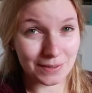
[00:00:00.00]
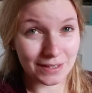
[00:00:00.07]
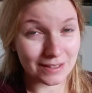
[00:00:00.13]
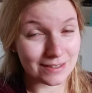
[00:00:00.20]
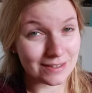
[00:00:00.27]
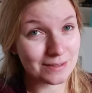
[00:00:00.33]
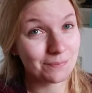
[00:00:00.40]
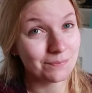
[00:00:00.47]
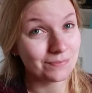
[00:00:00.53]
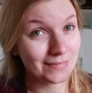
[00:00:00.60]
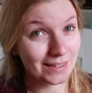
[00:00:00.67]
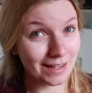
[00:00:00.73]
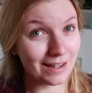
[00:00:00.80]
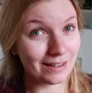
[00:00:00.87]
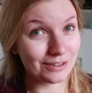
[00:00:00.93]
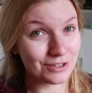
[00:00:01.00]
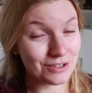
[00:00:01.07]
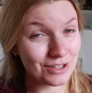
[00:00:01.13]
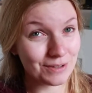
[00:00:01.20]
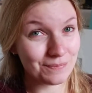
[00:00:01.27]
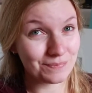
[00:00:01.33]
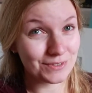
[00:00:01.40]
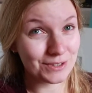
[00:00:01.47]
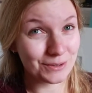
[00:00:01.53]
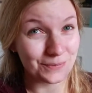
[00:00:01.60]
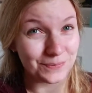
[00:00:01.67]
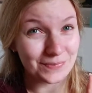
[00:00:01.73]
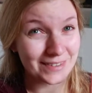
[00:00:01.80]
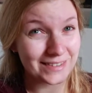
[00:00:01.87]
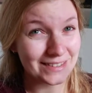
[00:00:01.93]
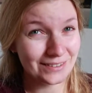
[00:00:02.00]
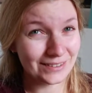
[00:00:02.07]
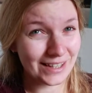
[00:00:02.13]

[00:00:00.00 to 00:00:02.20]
because allergy. So see you